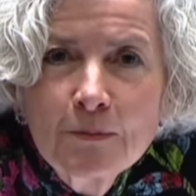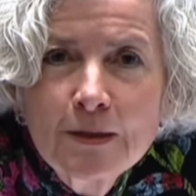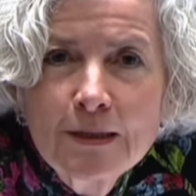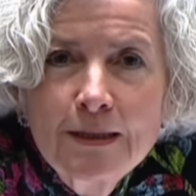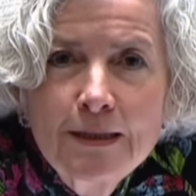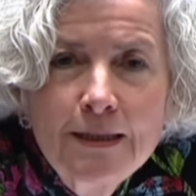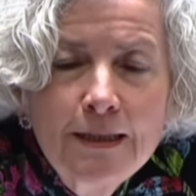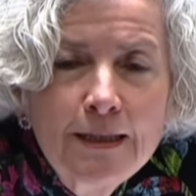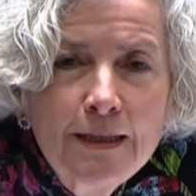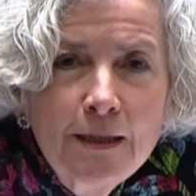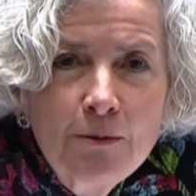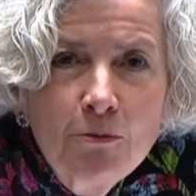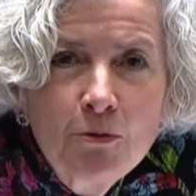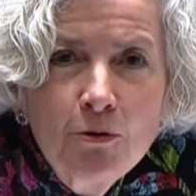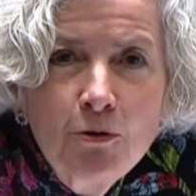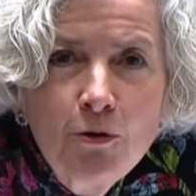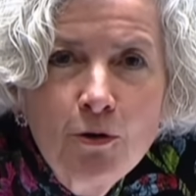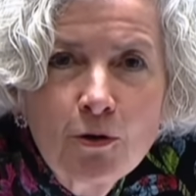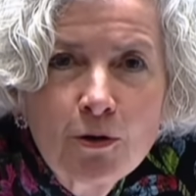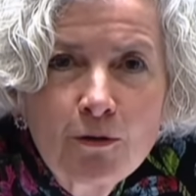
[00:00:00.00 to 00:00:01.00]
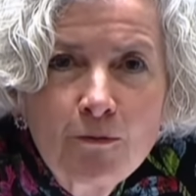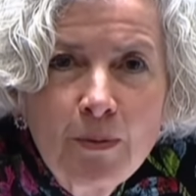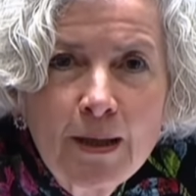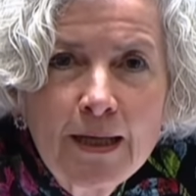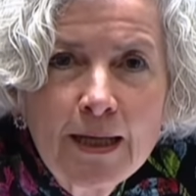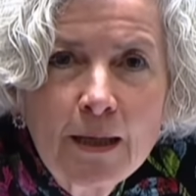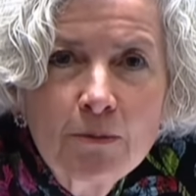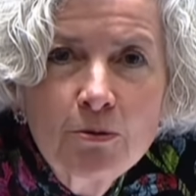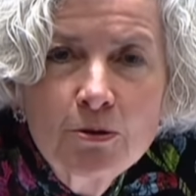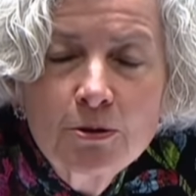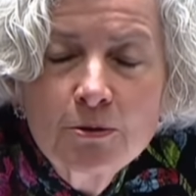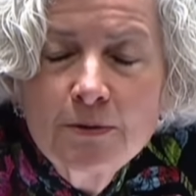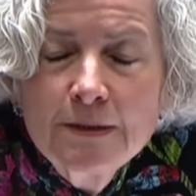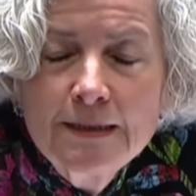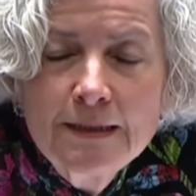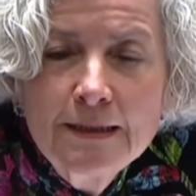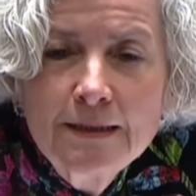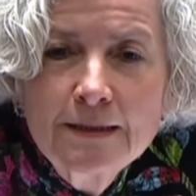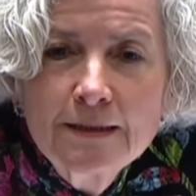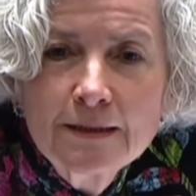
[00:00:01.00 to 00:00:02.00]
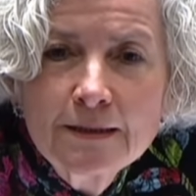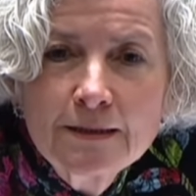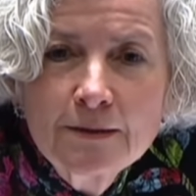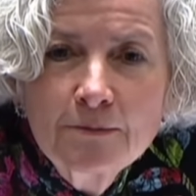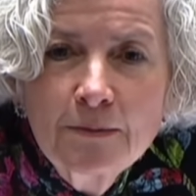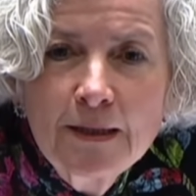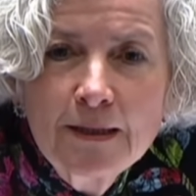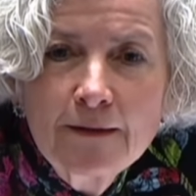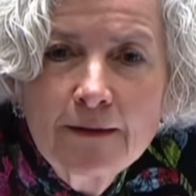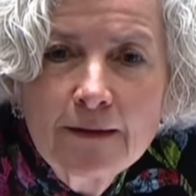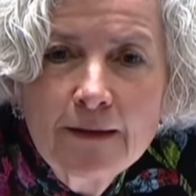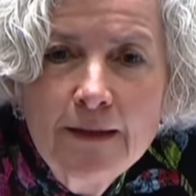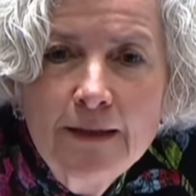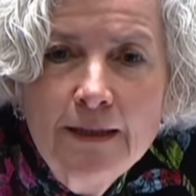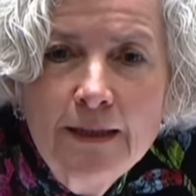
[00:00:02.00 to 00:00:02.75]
clearly would not have been able to assist us with